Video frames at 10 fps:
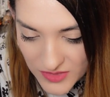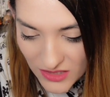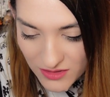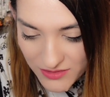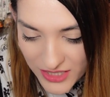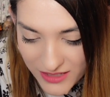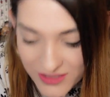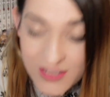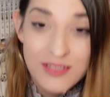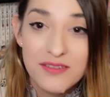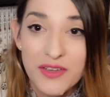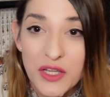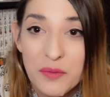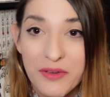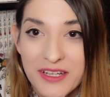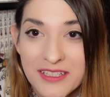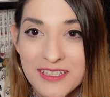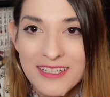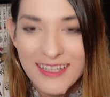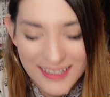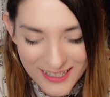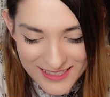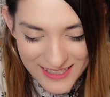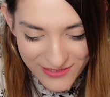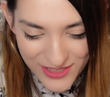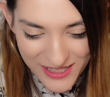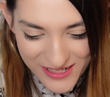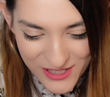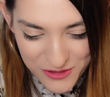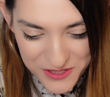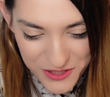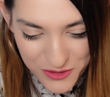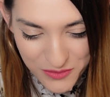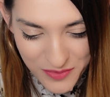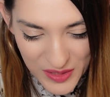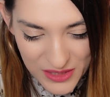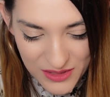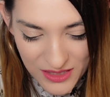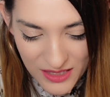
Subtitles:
All of the characters are very pretty. It's definitely a shoujo, but